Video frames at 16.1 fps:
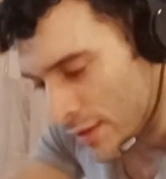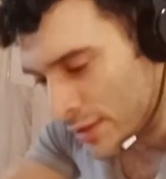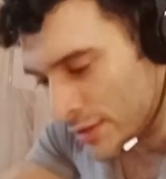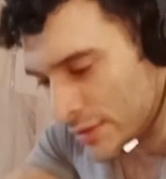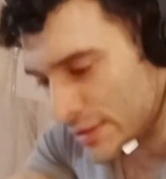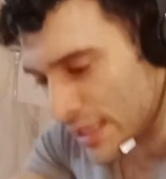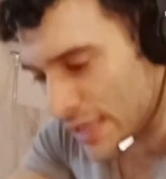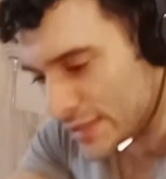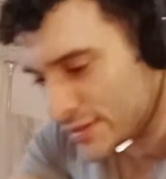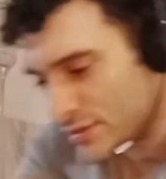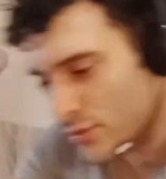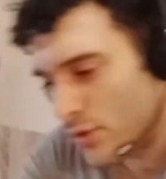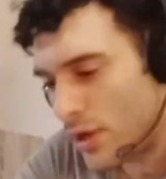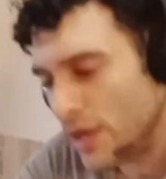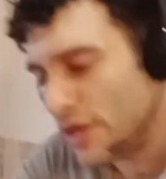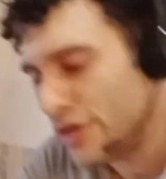Yes,
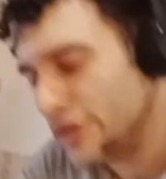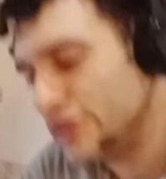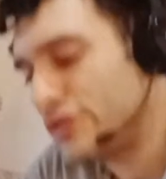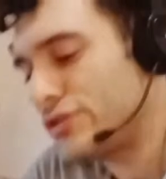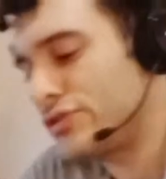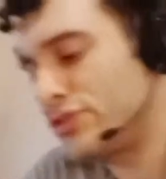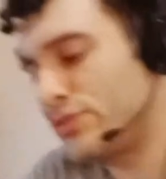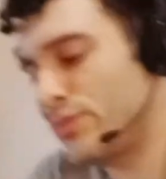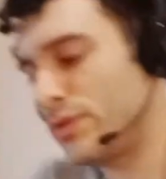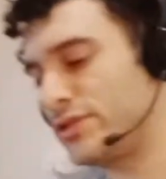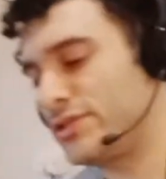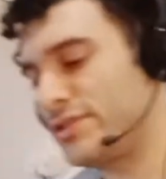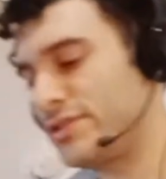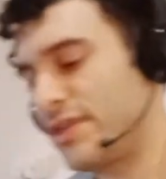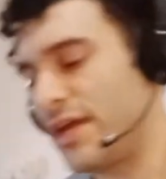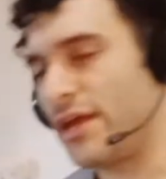so I understood what
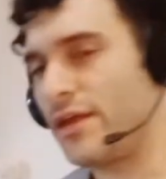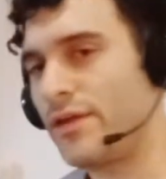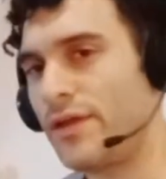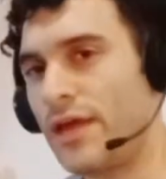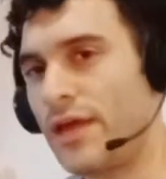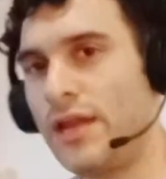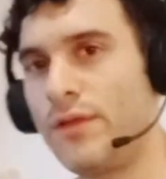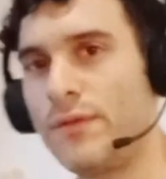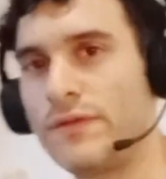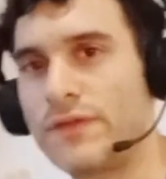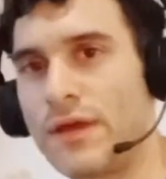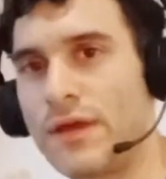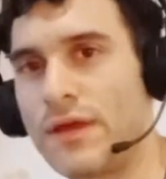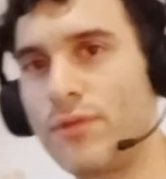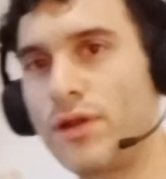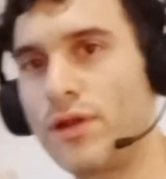you're saying. Anyways,
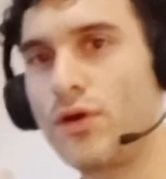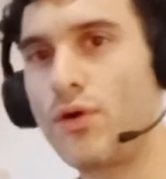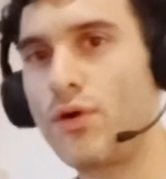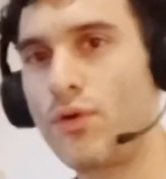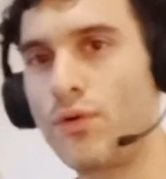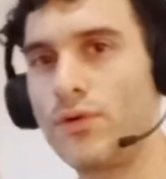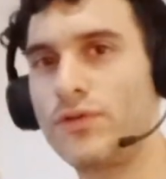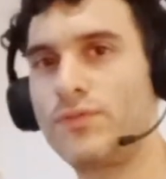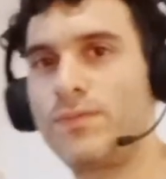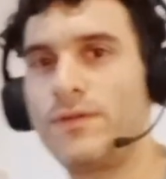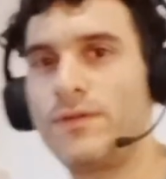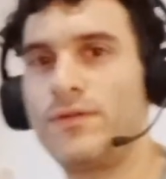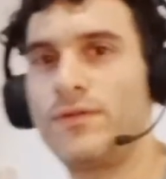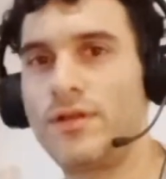I'm gonna go. It's been